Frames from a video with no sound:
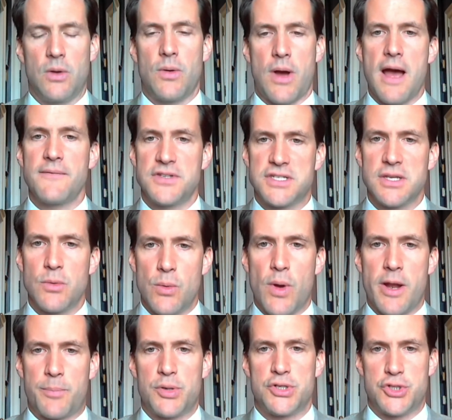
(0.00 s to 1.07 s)
Obviously we
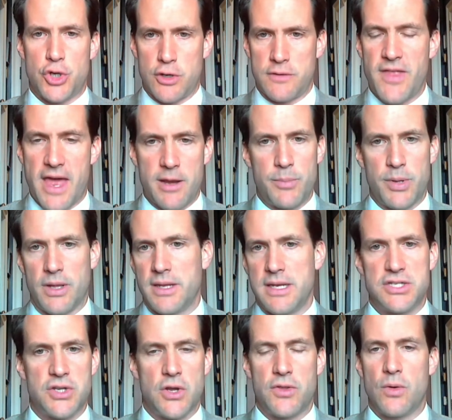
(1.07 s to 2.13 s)
want to preserve that ability
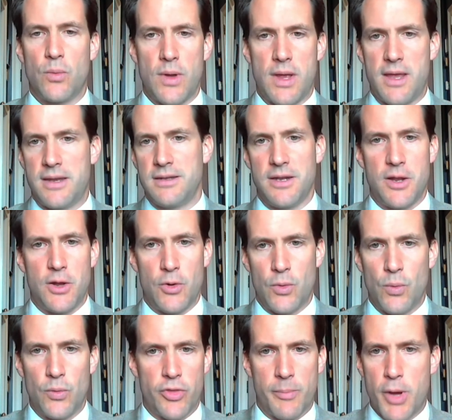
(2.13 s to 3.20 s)
so that when,
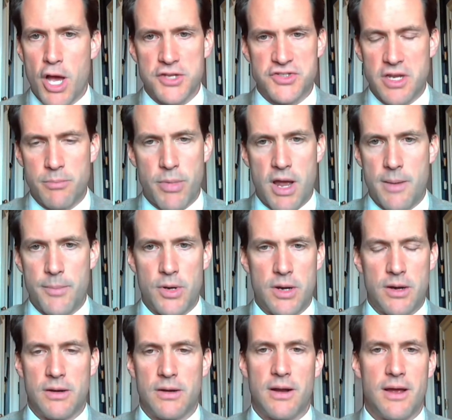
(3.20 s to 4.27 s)
the Boston
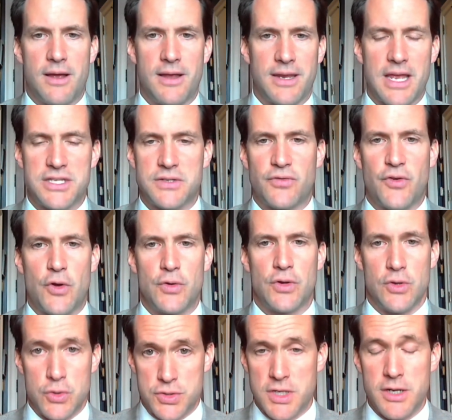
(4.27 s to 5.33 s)
bomber gets a phone,
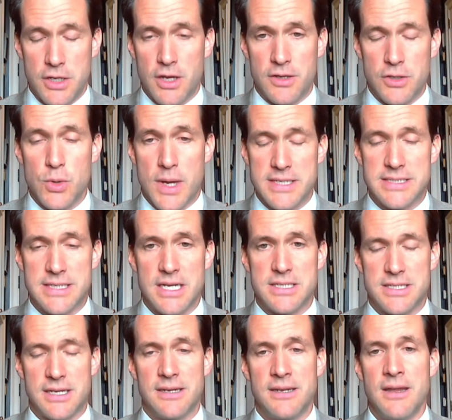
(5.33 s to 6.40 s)
who's a U.S.
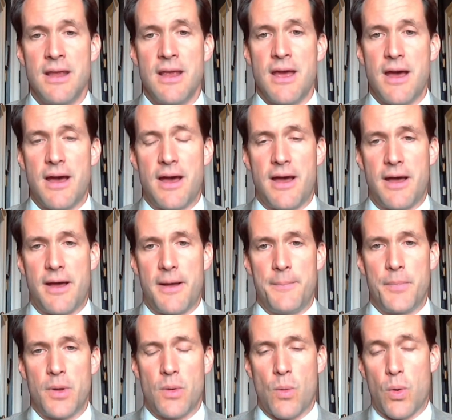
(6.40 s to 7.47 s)
citizen,
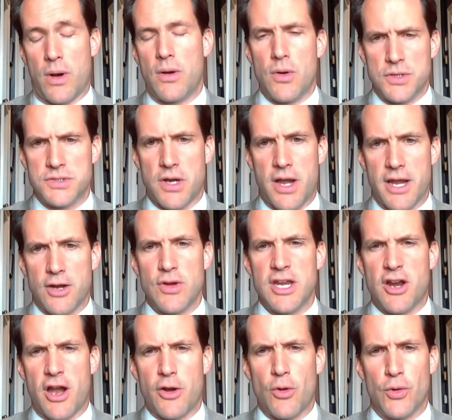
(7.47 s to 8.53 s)
a green
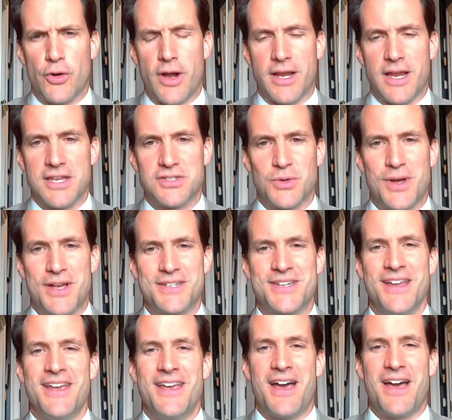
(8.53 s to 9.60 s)
card holder, I guess it was,
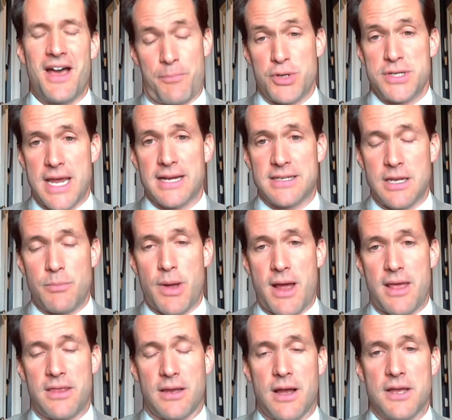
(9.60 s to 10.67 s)
protected
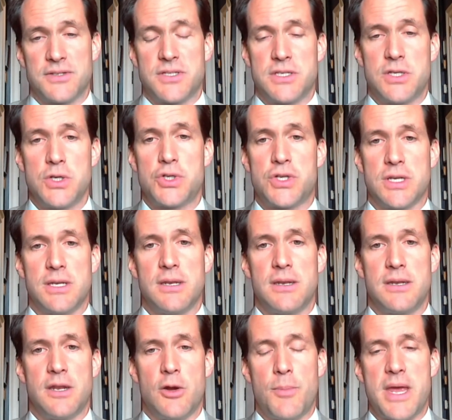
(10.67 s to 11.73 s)
by the Constitution,
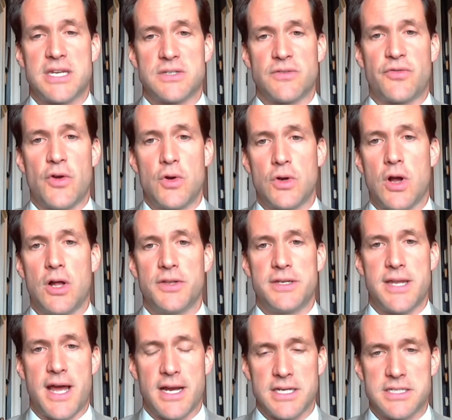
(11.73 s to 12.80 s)
makes a phone call to
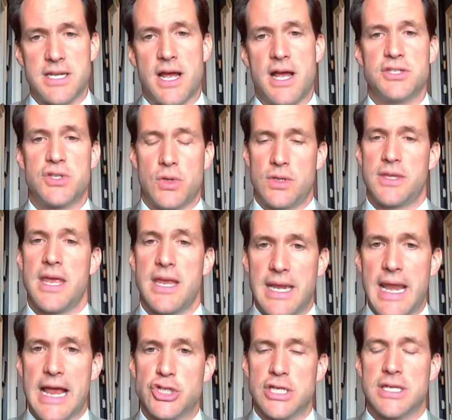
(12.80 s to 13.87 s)
Dagestan so that they
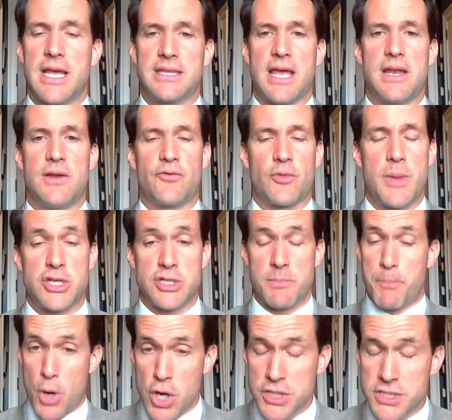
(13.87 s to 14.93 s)
can actually get that information.
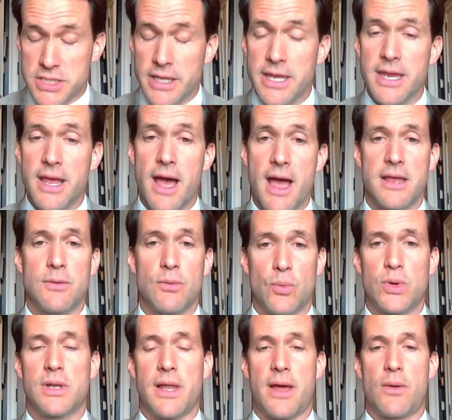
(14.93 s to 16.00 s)
Personally, I
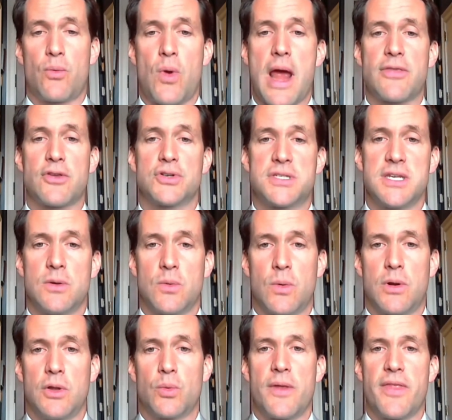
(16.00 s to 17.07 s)
would rather see a
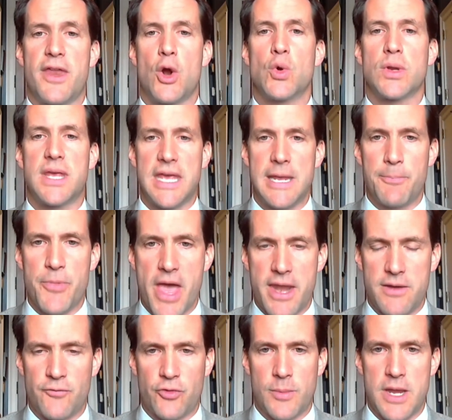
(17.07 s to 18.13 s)
world where they don't keep that
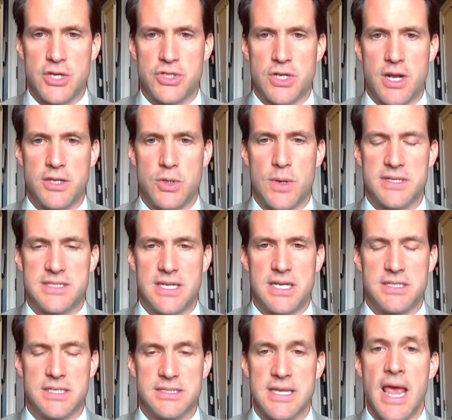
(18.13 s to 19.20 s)
information on U.S.
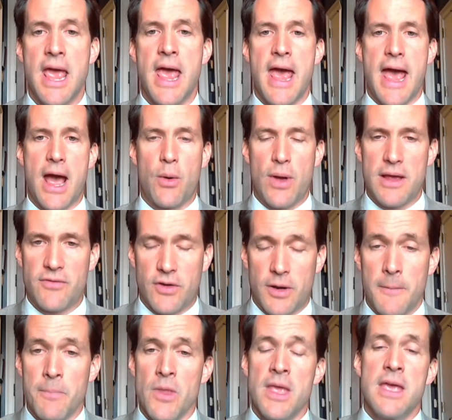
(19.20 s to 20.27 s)
citizens.
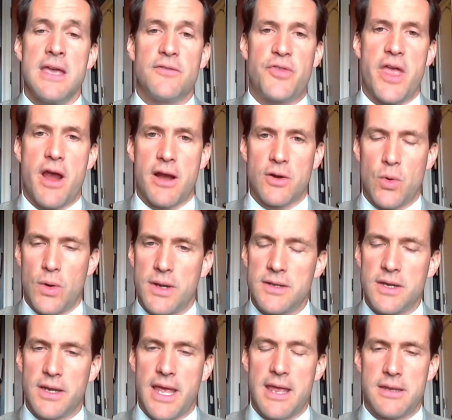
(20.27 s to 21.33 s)
However, if they are going
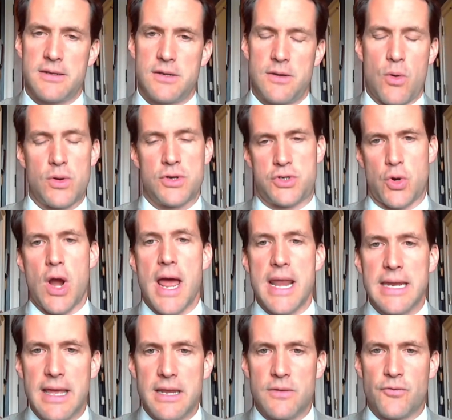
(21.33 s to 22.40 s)
to get or try
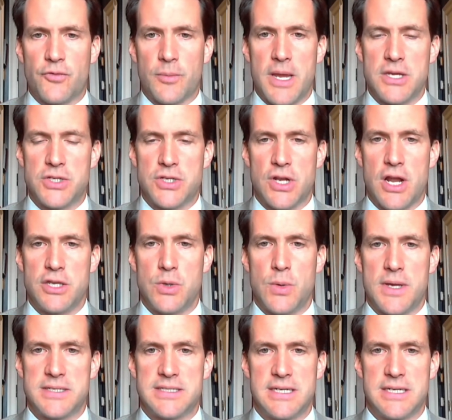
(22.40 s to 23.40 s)
to get information on U.S.